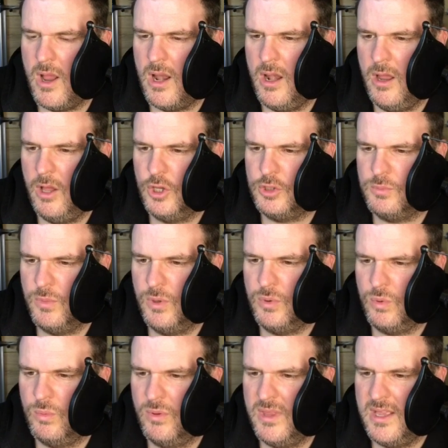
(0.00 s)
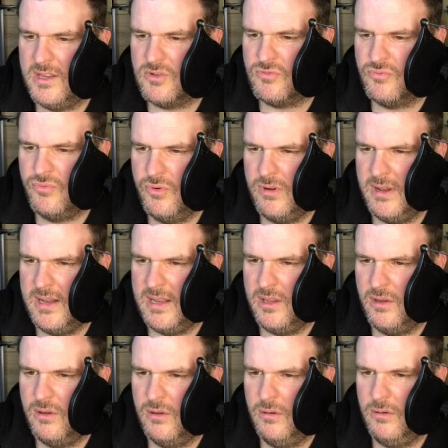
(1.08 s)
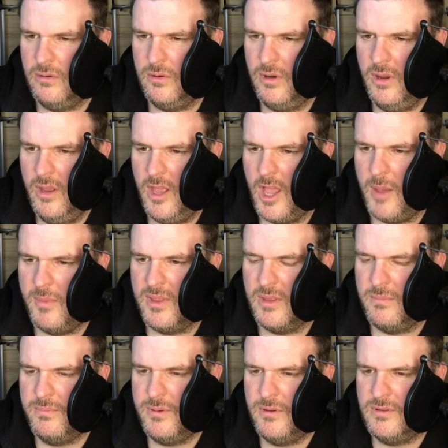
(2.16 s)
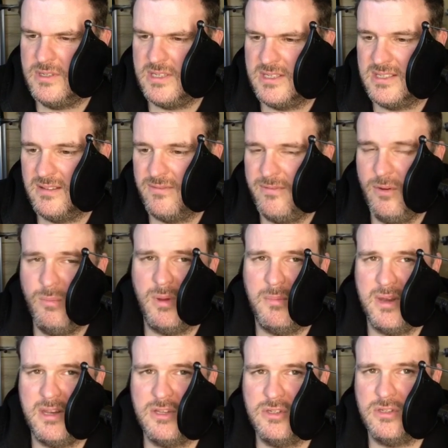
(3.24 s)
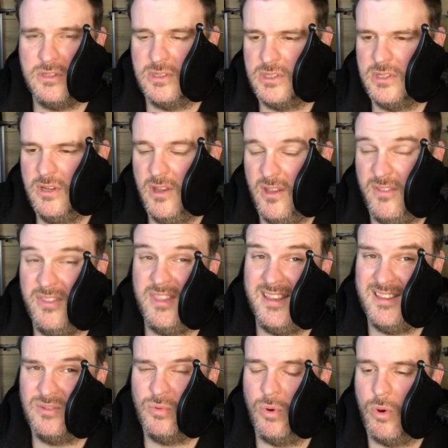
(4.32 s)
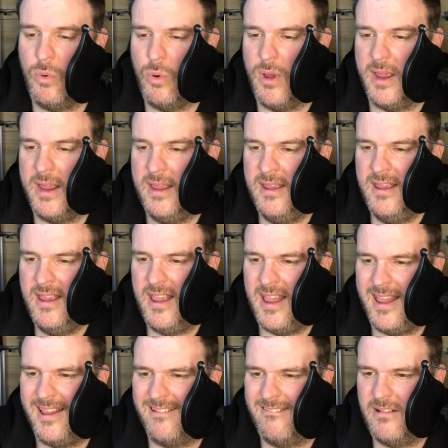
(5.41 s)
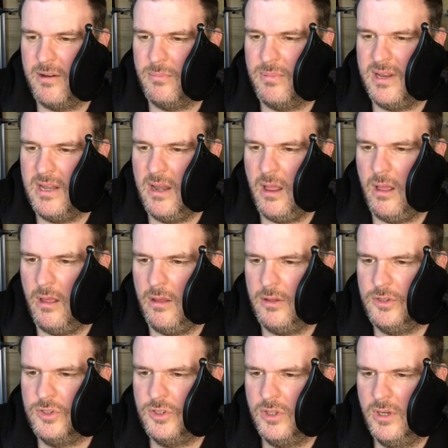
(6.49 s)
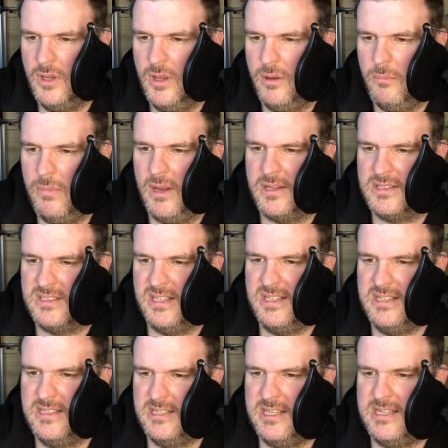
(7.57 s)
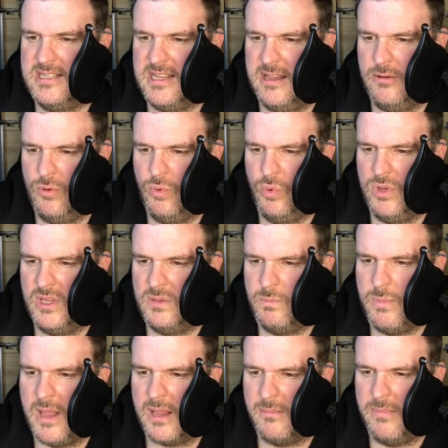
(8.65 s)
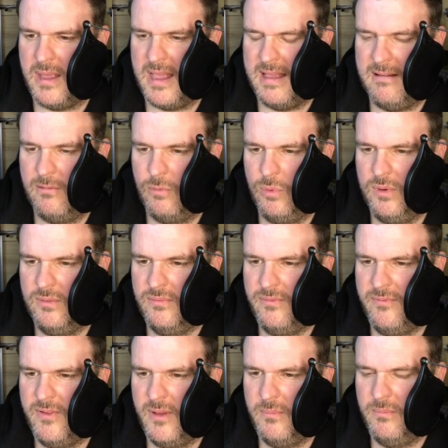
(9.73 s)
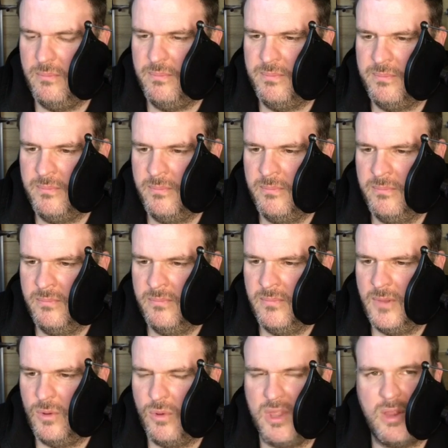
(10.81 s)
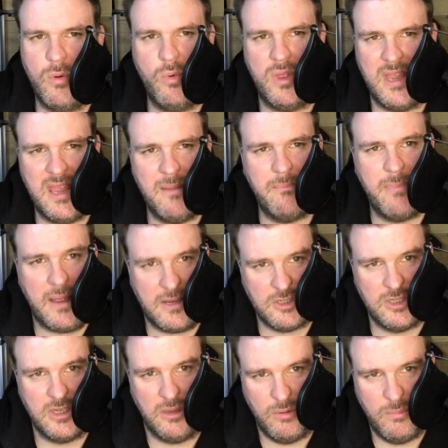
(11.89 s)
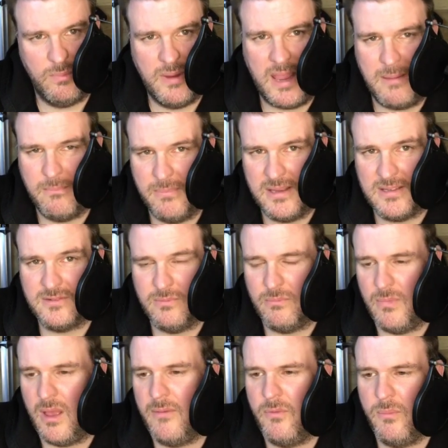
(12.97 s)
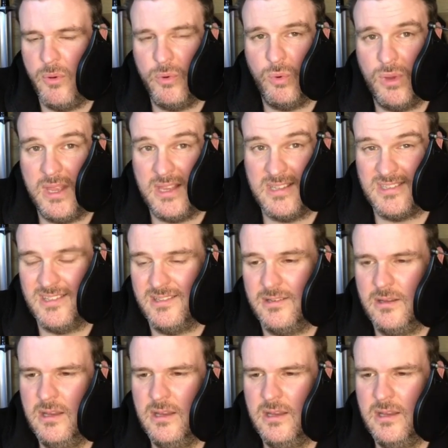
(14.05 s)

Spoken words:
a large model, but that's really good. I mean, the beauties, the filming miniatures of these were quite incredibly large. Plus, they detailed all this back bit out with what they call the kit bashing. They're getting bits from other model kits and